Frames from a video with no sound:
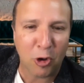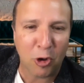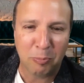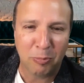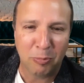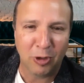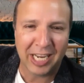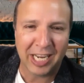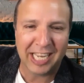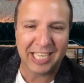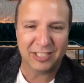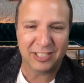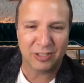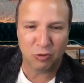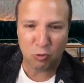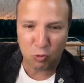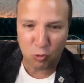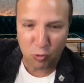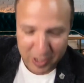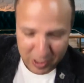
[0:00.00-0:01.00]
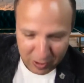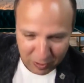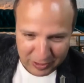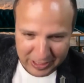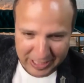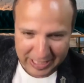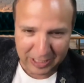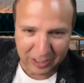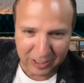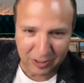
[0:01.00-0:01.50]
Bill is the real
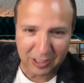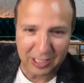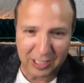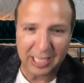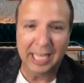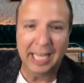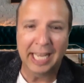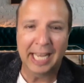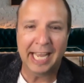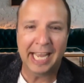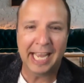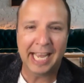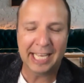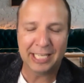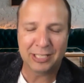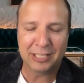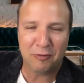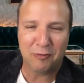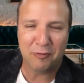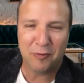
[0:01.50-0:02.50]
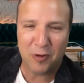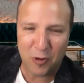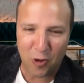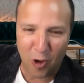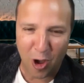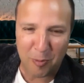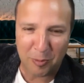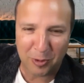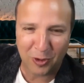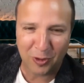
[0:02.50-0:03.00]
deal. He is
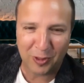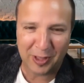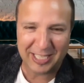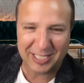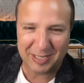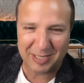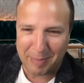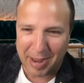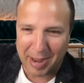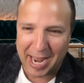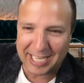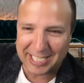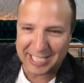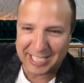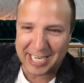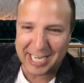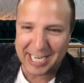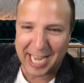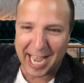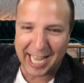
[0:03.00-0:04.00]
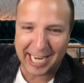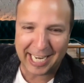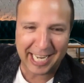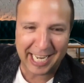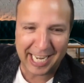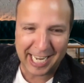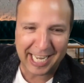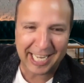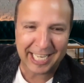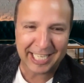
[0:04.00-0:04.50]
phenomenal. He's amazing, and
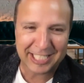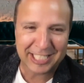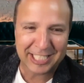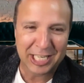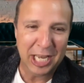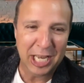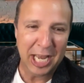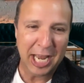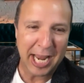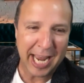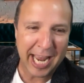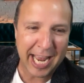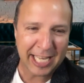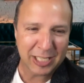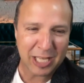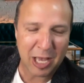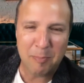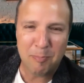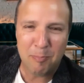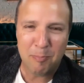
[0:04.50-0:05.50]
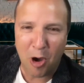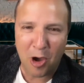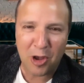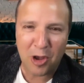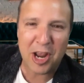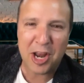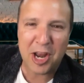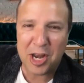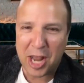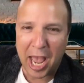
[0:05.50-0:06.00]
he's a
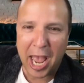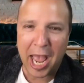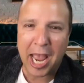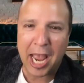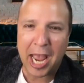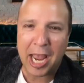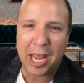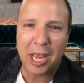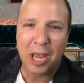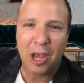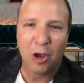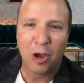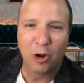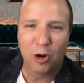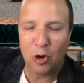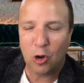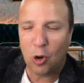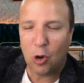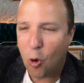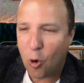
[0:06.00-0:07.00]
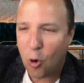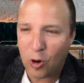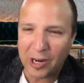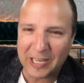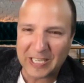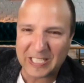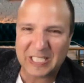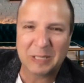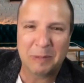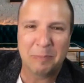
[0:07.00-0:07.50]
modern day
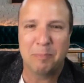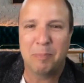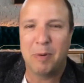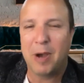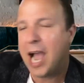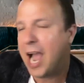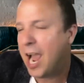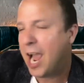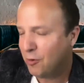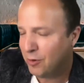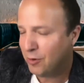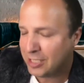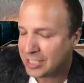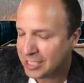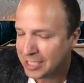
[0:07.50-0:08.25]
lawless pirate.